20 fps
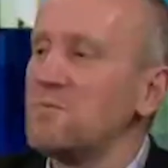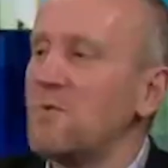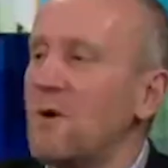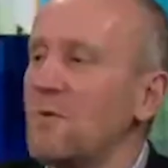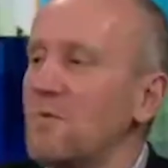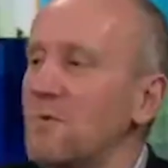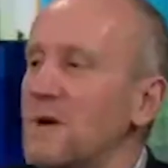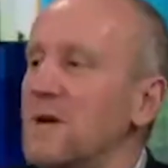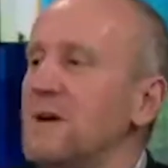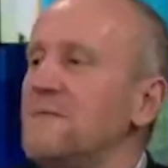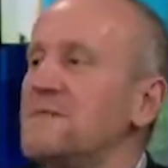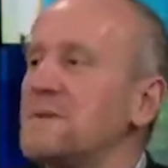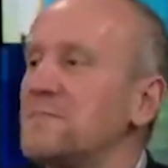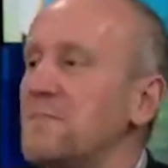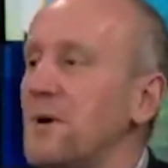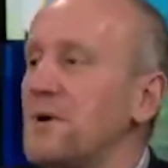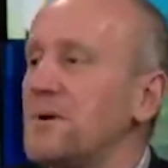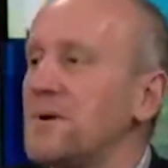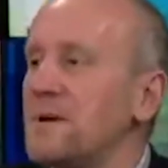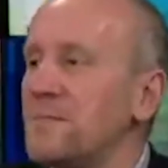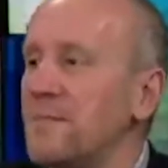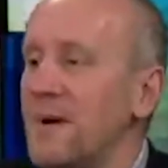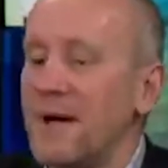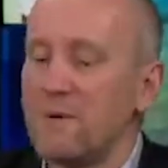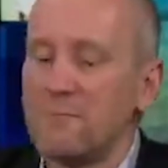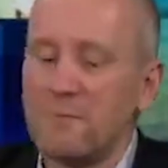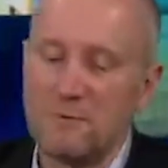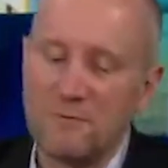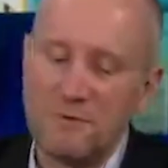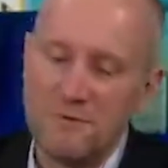what we've spoken
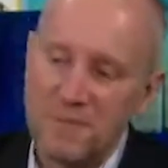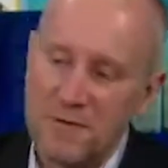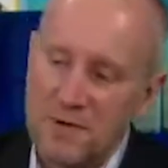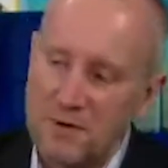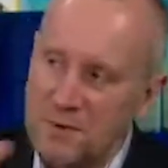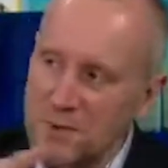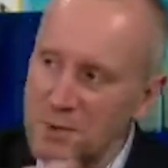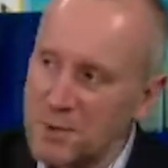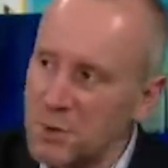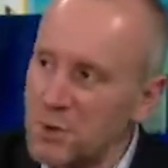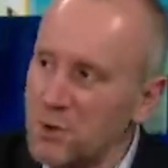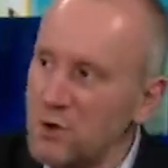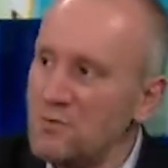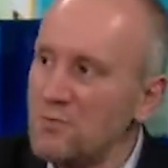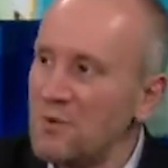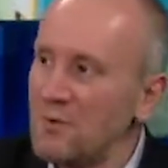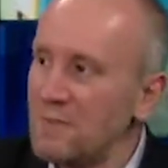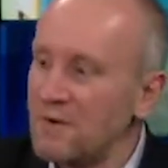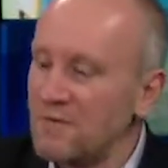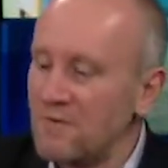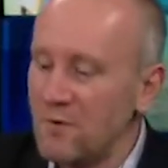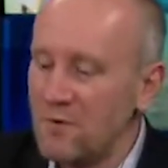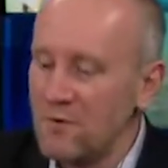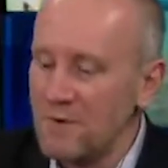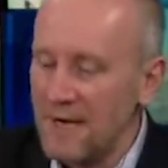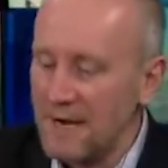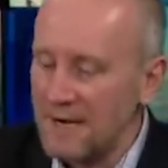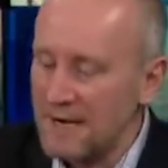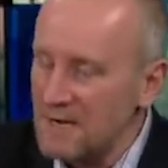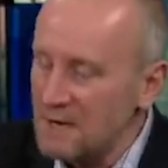about when we've been on Zoom or before
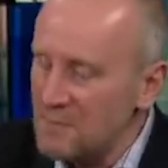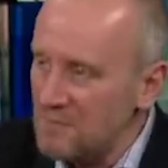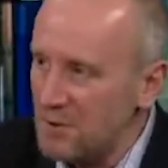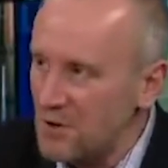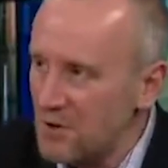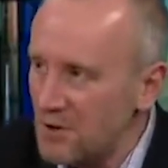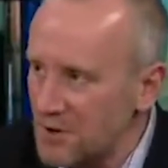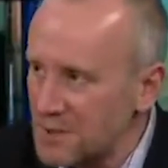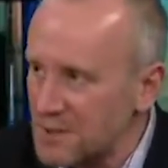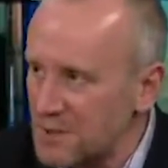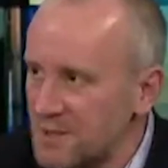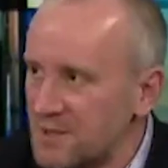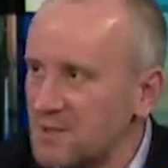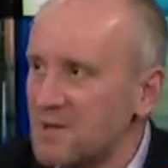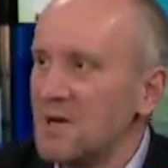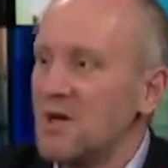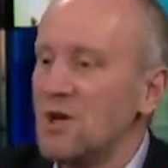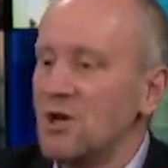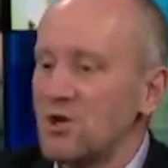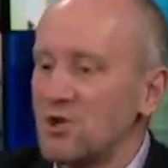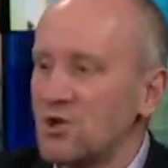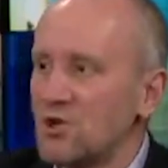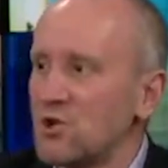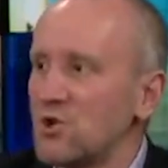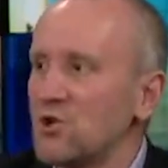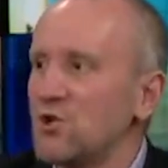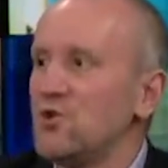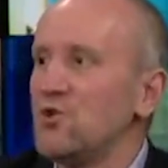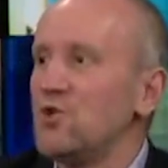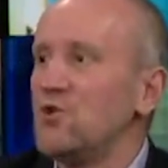that in person
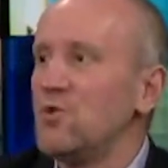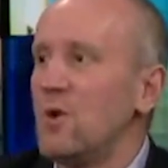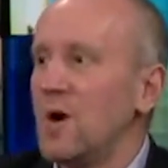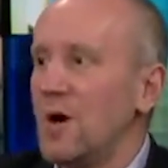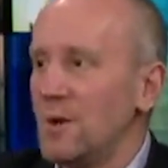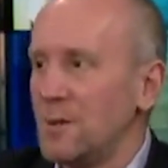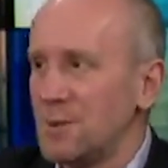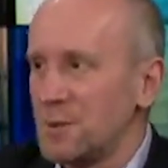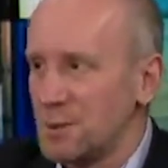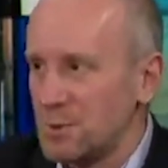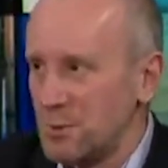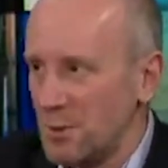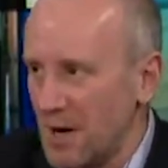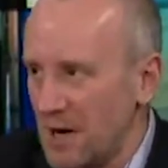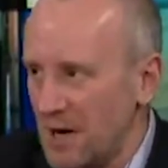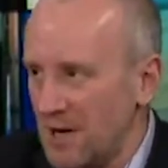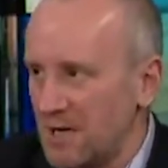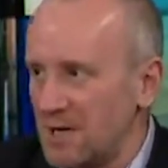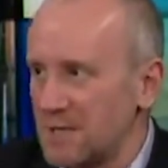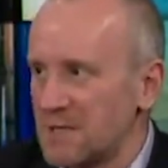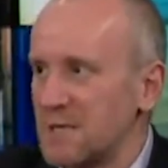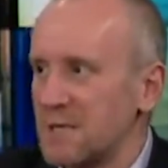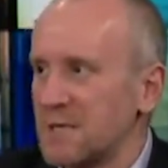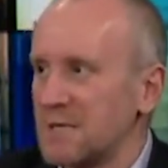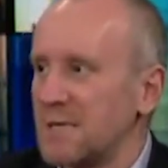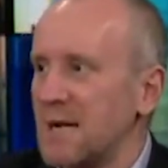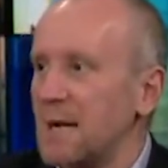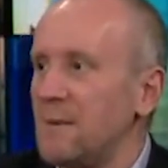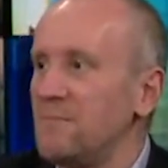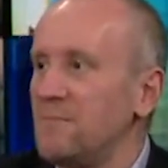to Australians. There's
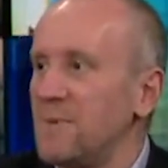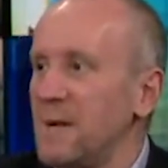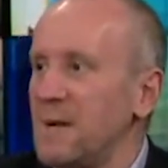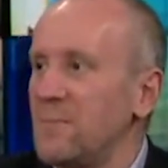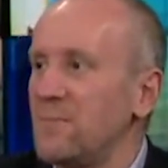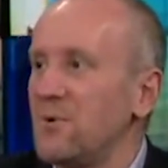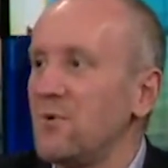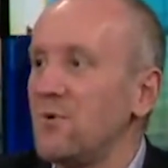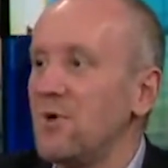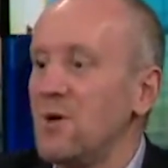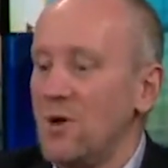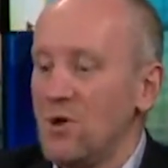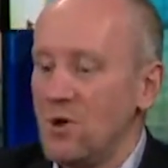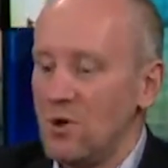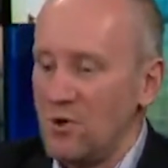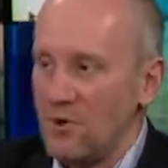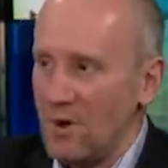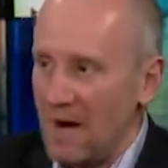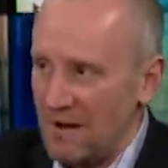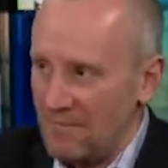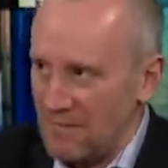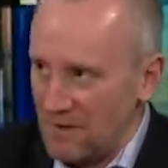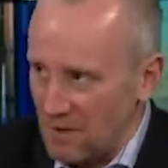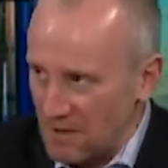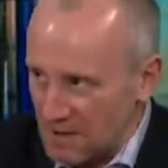some people who haven't